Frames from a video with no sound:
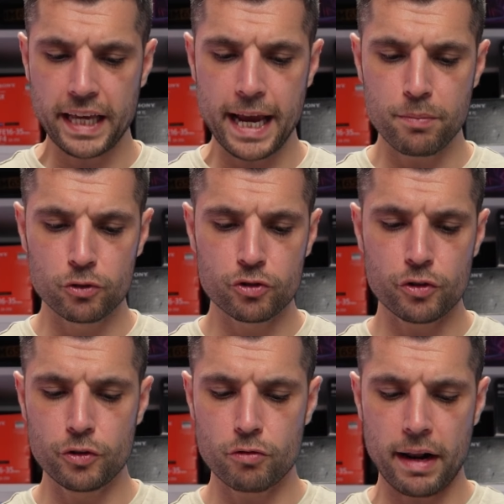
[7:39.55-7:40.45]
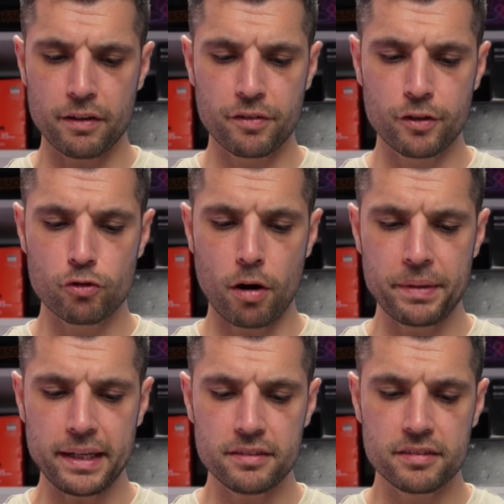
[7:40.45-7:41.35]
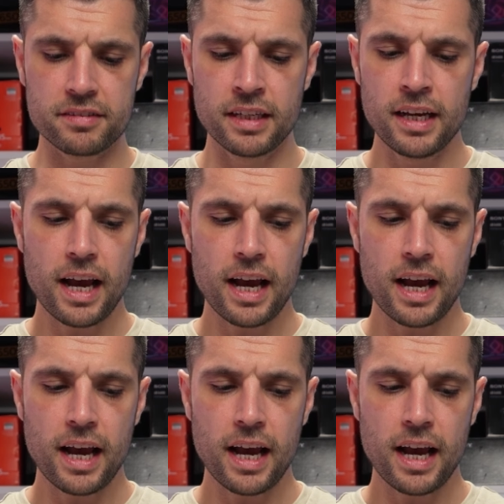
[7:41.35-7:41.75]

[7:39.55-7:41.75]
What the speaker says: cables through the relevant grommets,